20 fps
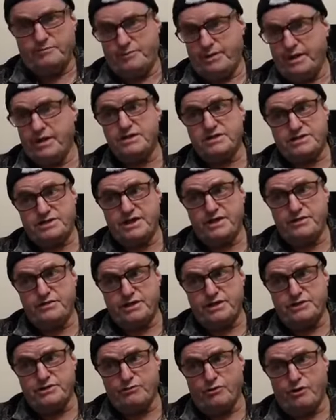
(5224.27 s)
But it's
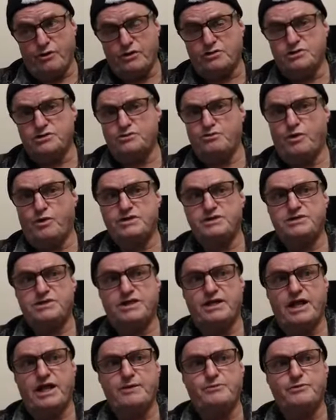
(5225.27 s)
serious, right? Because once
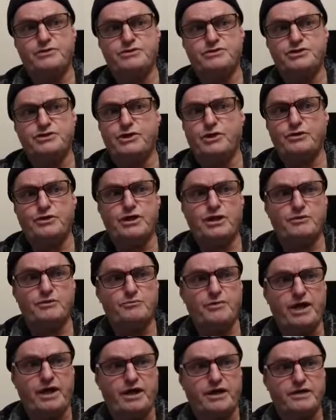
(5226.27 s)
that happens, you don't come
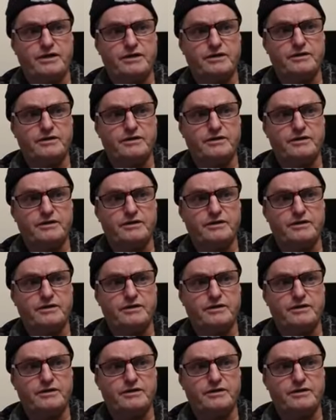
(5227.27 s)
back.